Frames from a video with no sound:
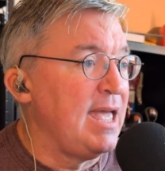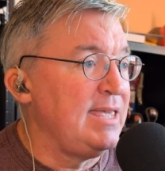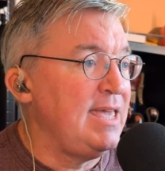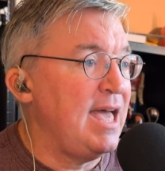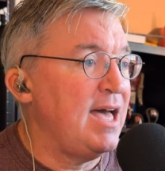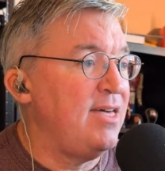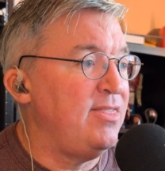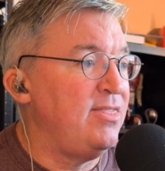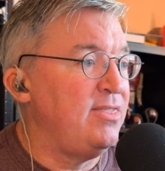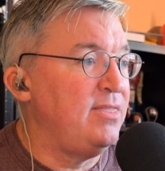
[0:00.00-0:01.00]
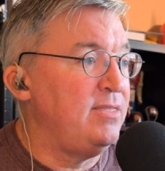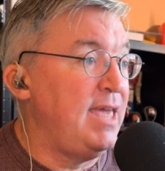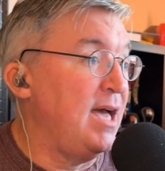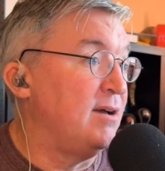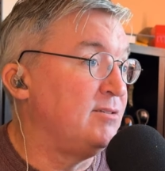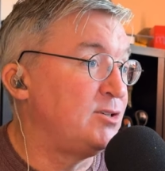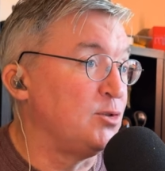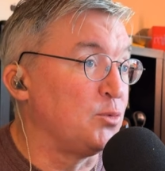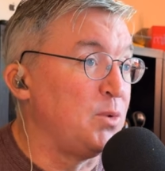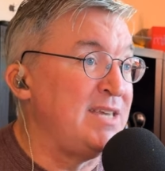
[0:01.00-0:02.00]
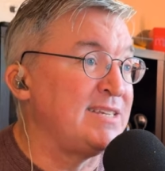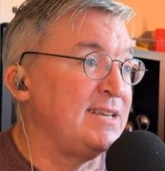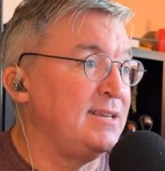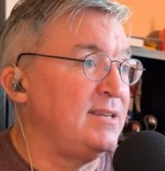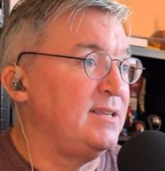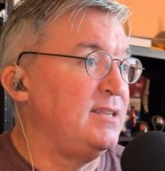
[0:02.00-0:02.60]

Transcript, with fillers: Yeah, yeah. So the reason